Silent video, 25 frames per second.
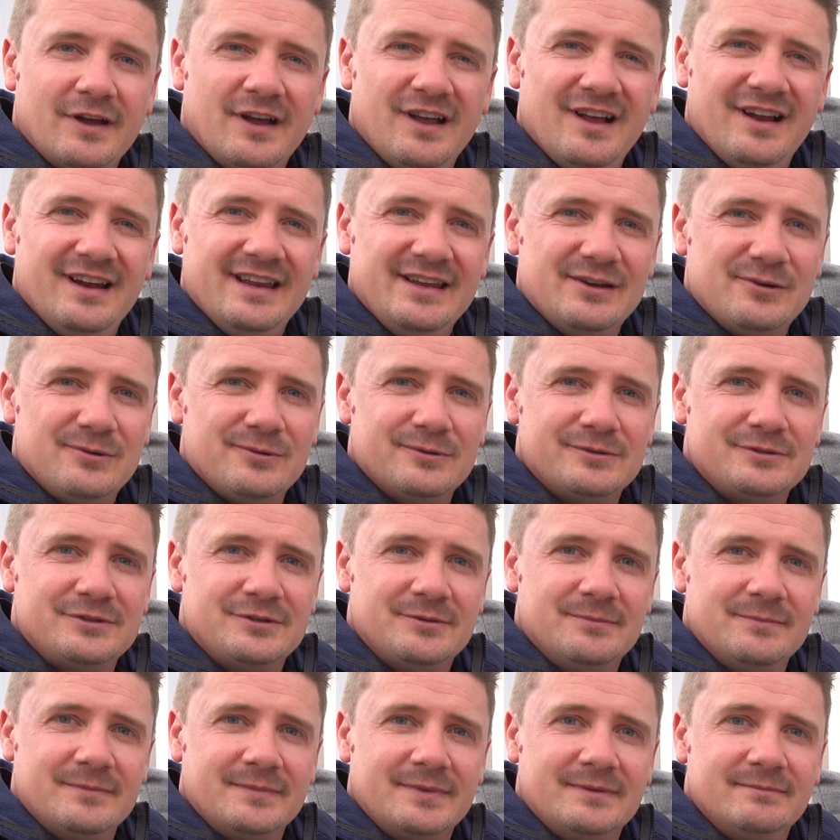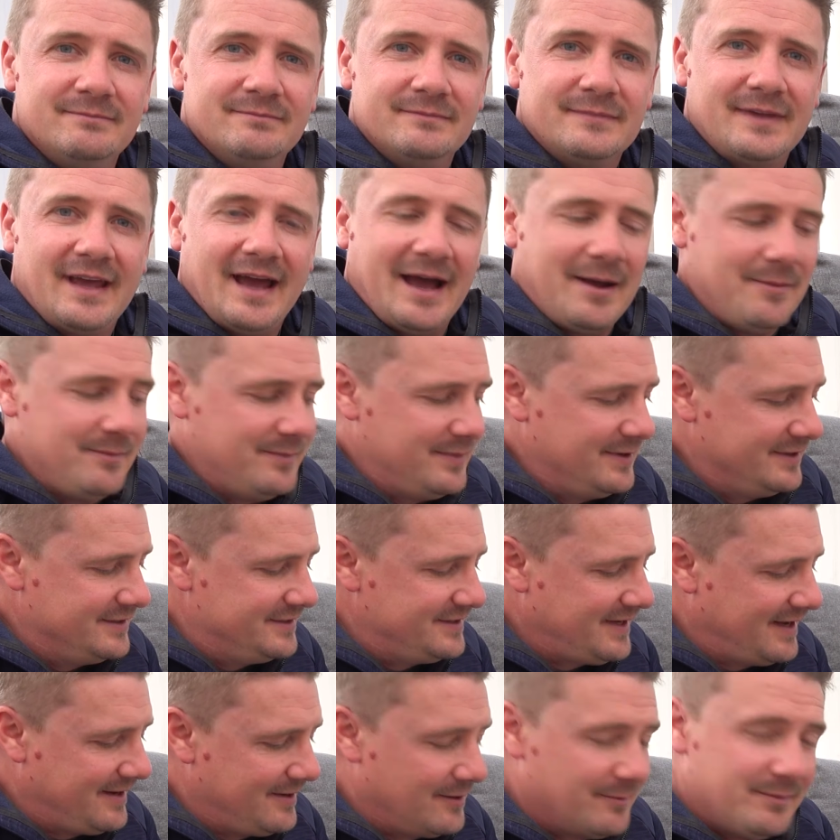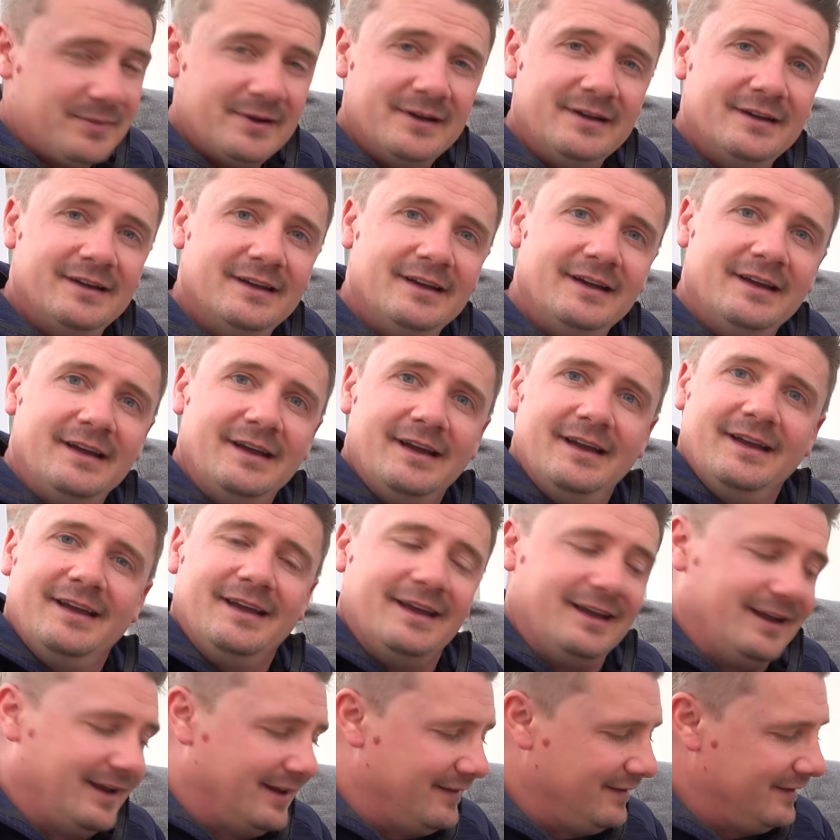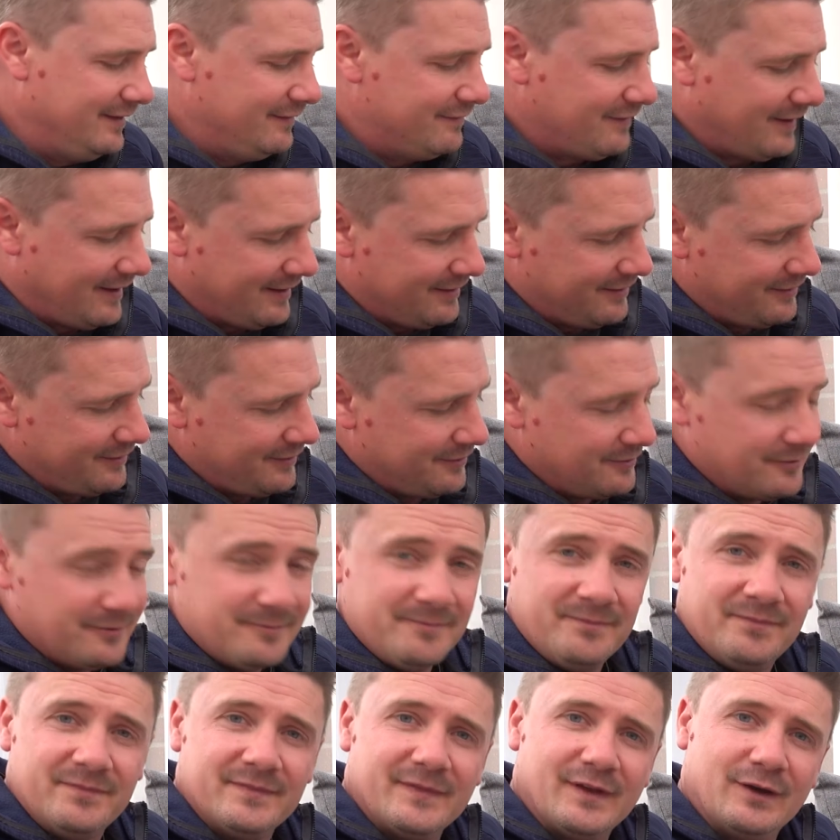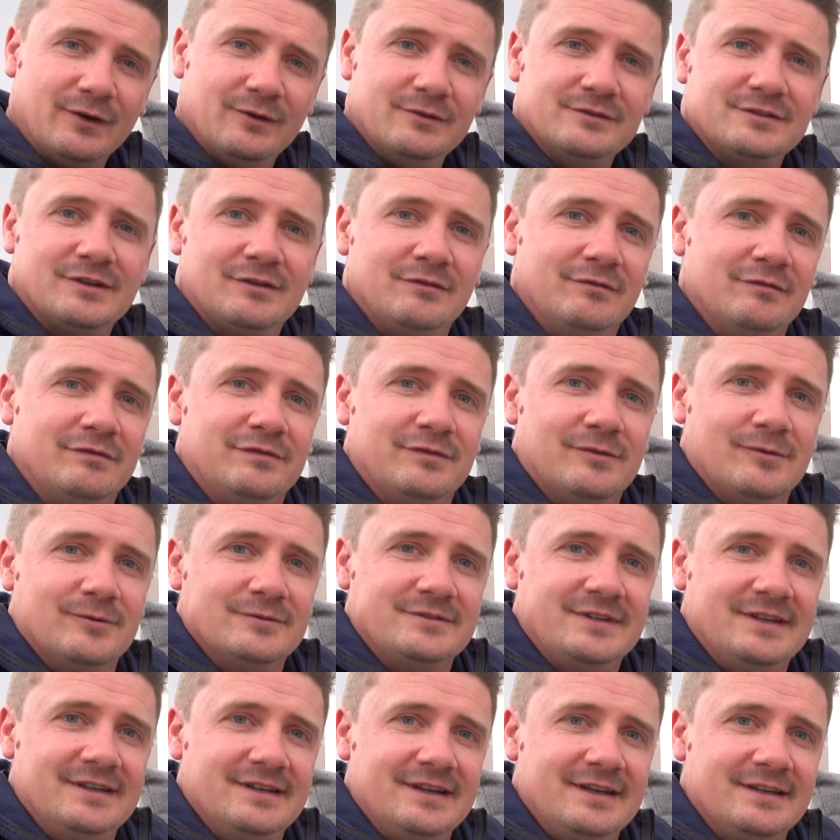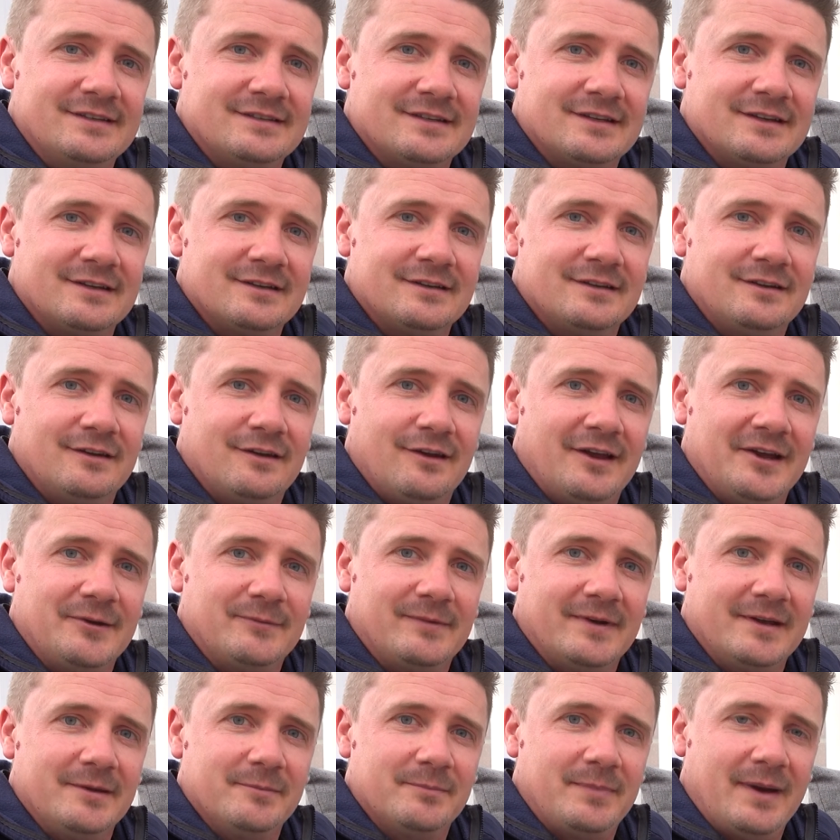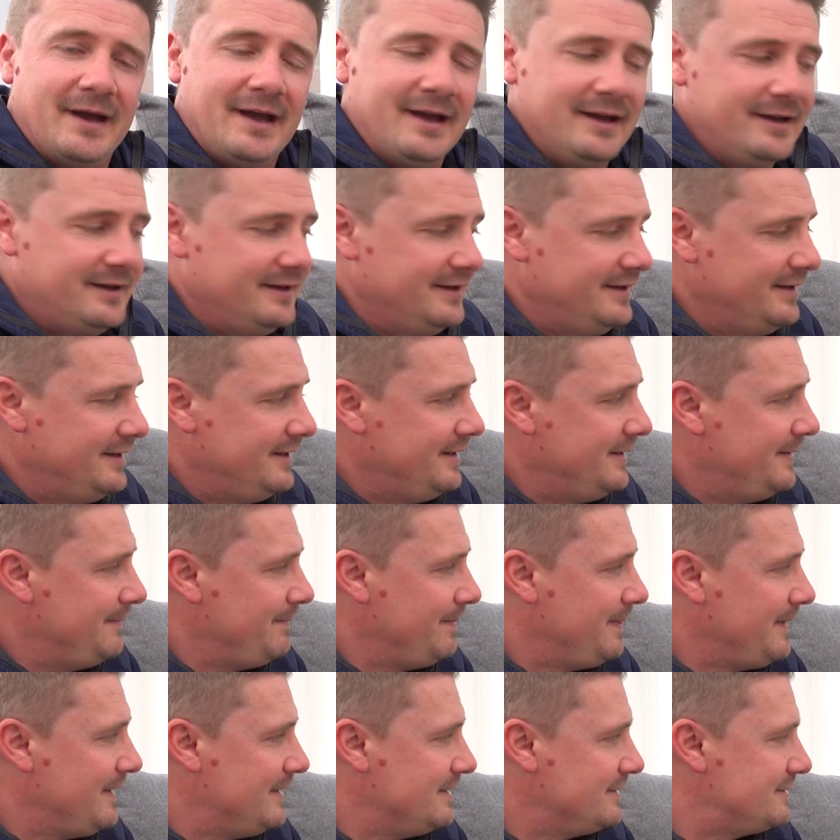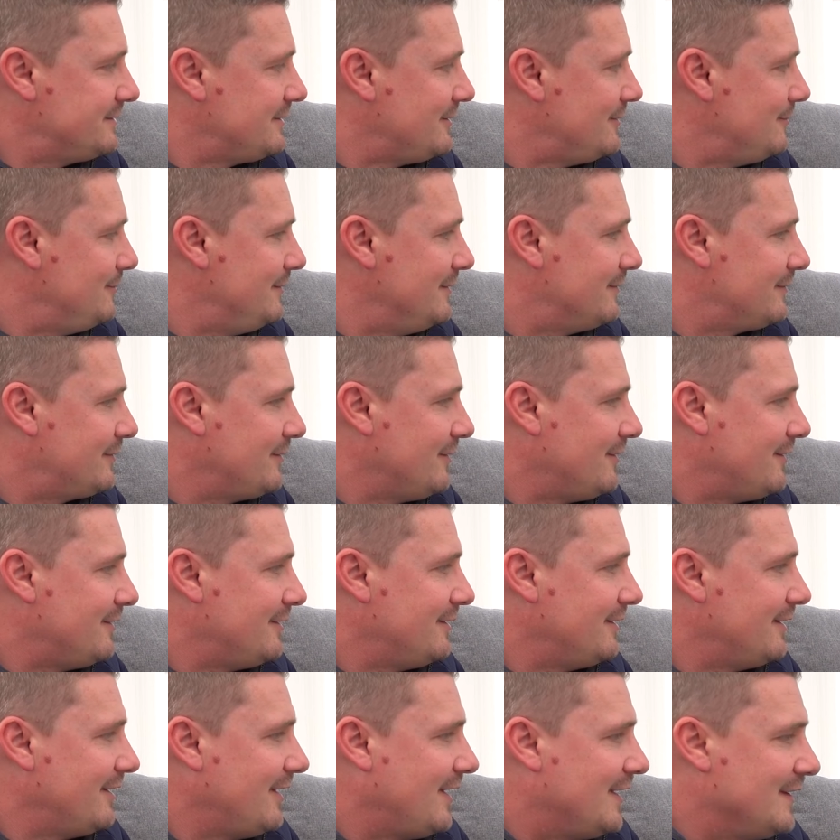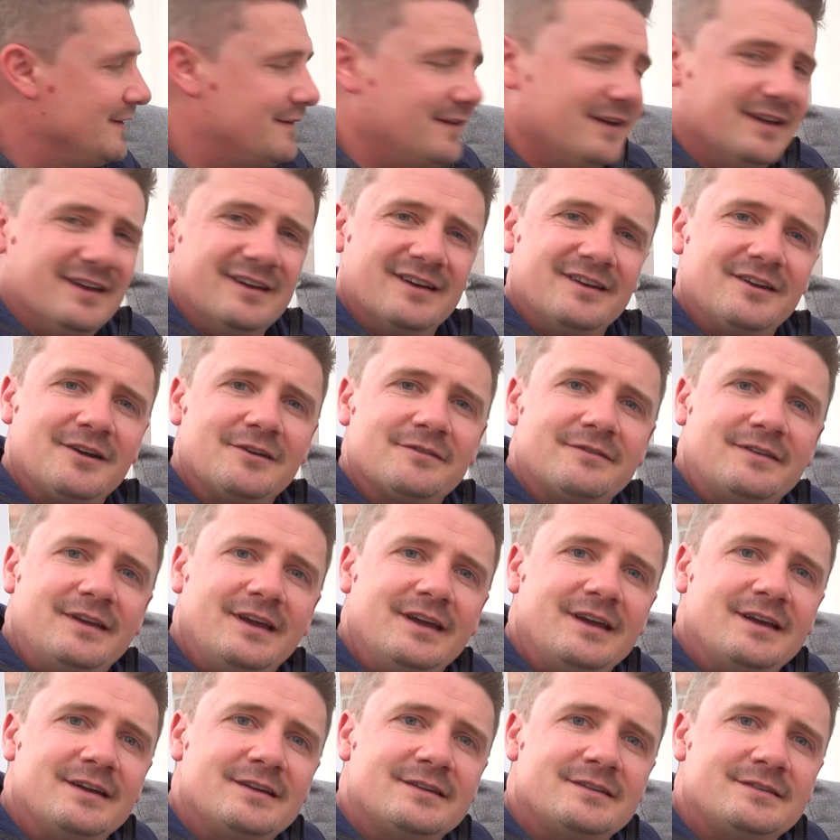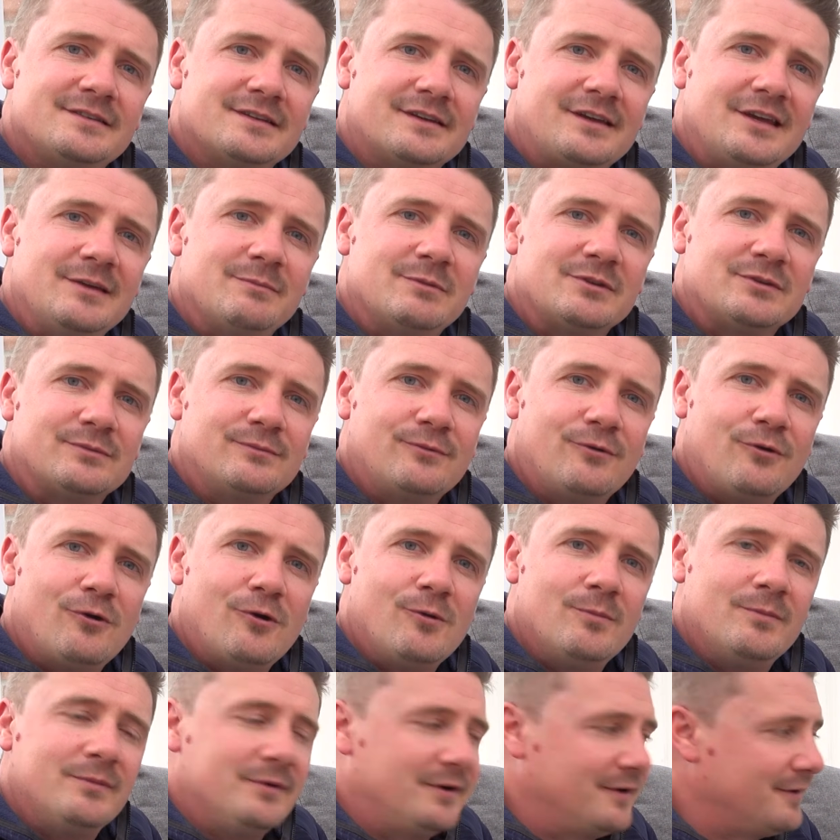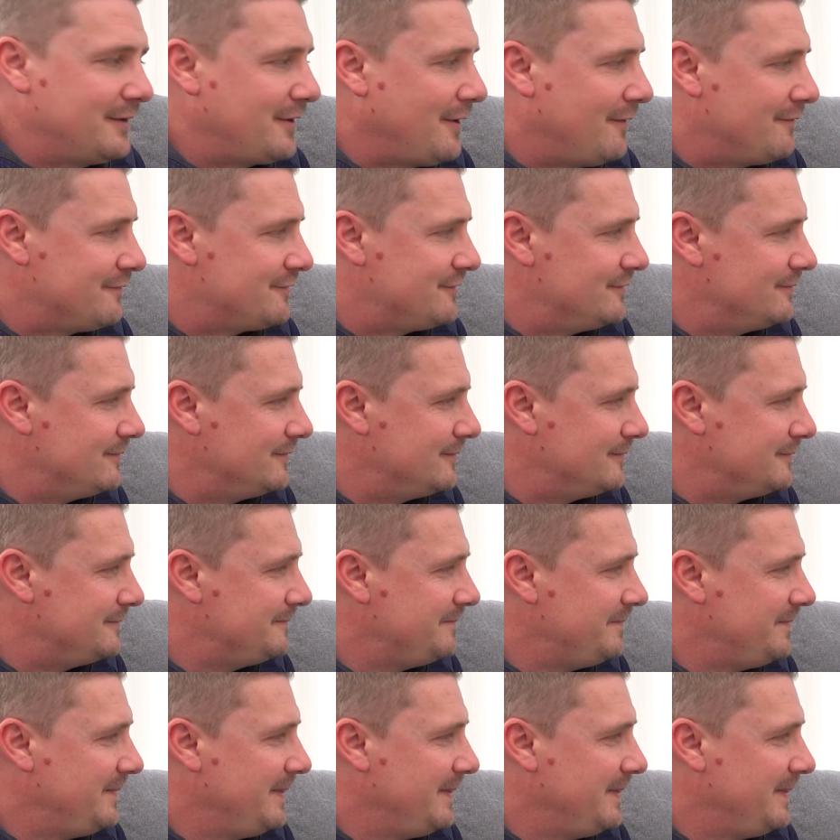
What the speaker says: early autumn camping setup in the Vango Ozone 40 litre lightweight bag. So we've got, I think, enough gear to keep us warm and comfortable,